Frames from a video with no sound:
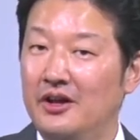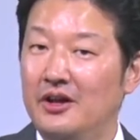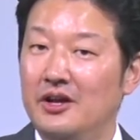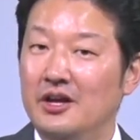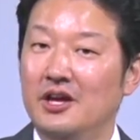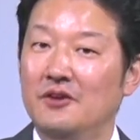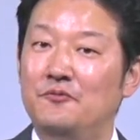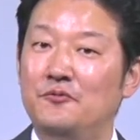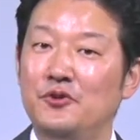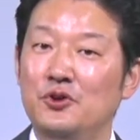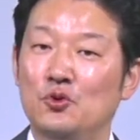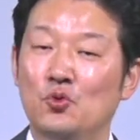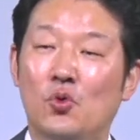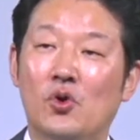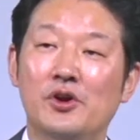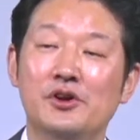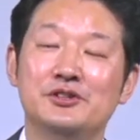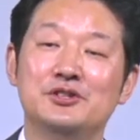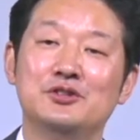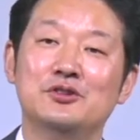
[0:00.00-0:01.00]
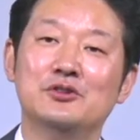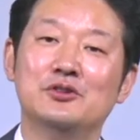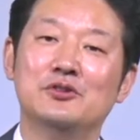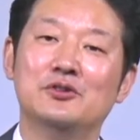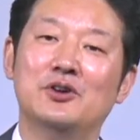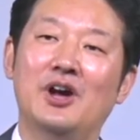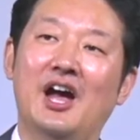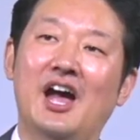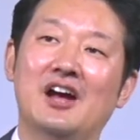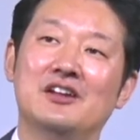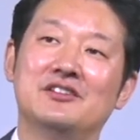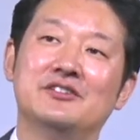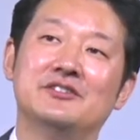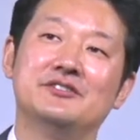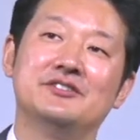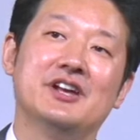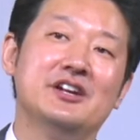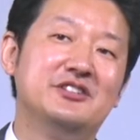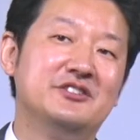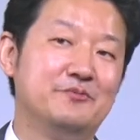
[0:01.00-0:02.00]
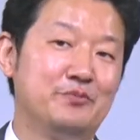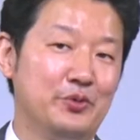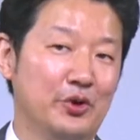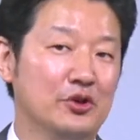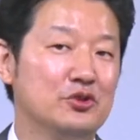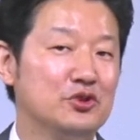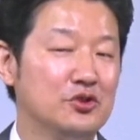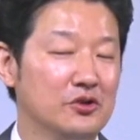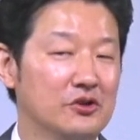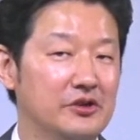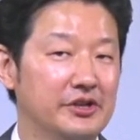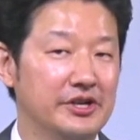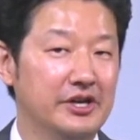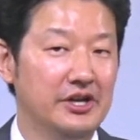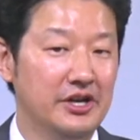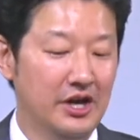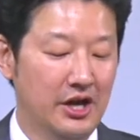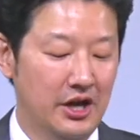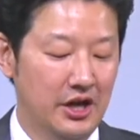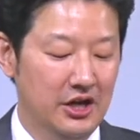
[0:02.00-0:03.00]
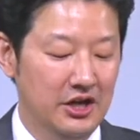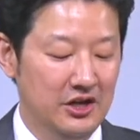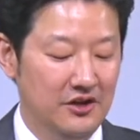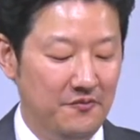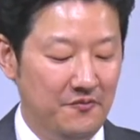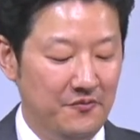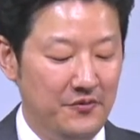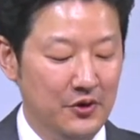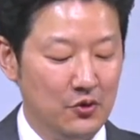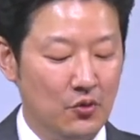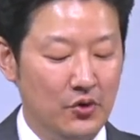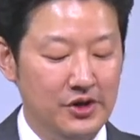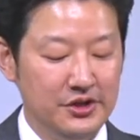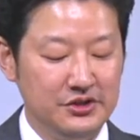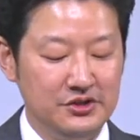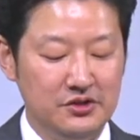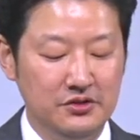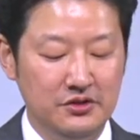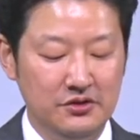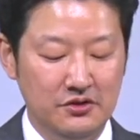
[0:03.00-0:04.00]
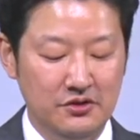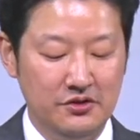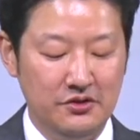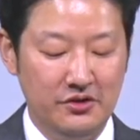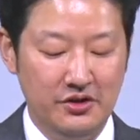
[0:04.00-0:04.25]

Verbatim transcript: If you were to exercise spiritually, if you were to,